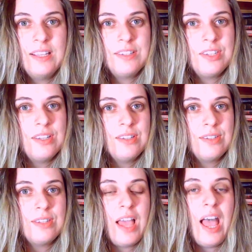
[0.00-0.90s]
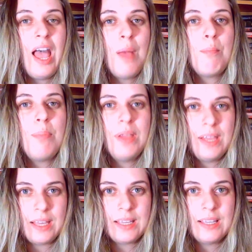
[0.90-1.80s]
this is
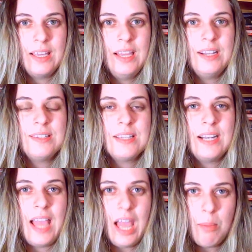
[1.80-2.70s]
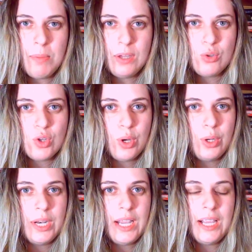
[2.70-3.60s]
epic. It is an epic
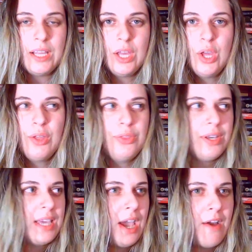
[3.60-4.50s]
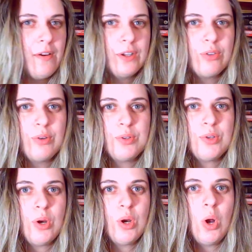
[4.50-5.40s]
journey. The characters
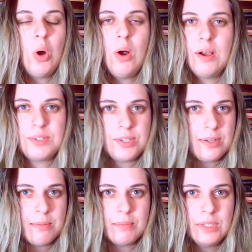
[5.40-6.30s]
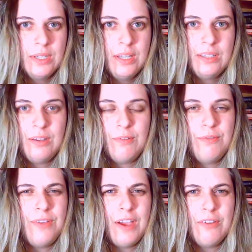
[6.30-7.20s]
are awesome. They're
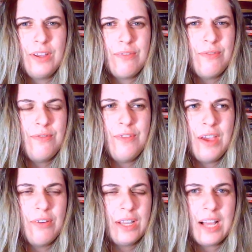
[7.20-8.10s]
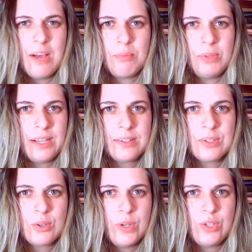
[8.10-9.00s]
very, very
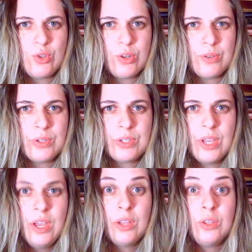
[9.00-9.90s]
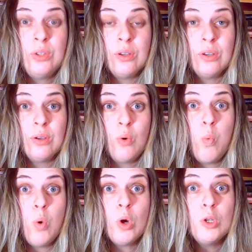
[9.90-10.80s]
complex creatures. The
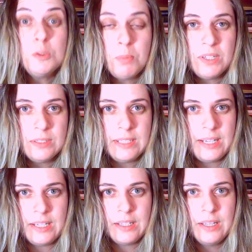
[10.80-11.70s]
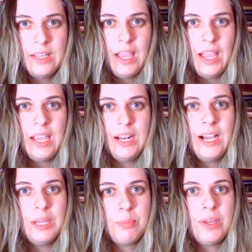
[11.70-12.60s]
world building in
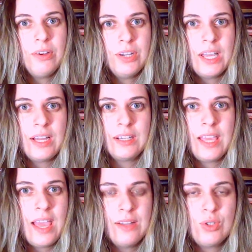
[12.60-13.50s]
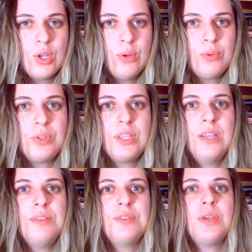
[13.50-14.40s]
Hyperion Cantos
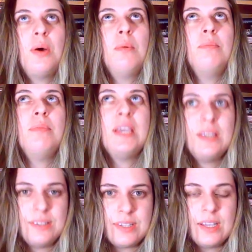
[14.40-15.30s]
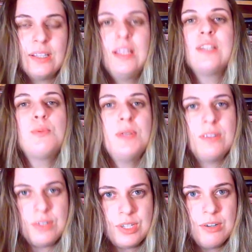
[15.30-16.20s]
is amazing. That's what
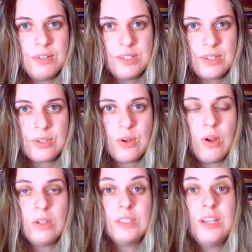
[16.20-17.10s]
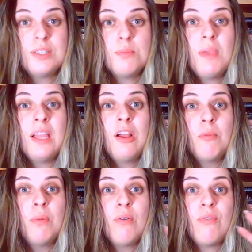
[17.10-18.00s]
the series is called. It's made
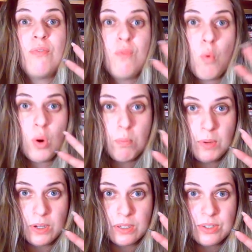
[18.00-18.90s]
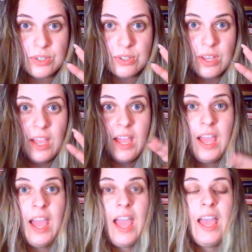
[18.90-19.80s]
up of 4 books,
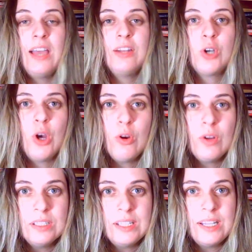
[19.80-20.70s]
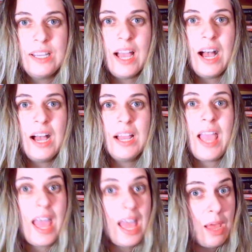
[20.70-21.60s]
and currently
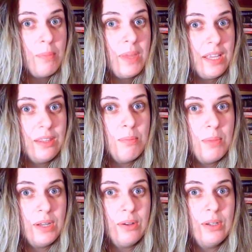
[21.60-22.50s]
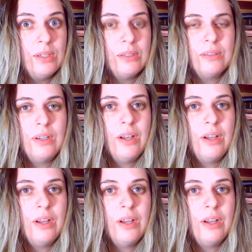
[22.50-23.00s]
I am in the middle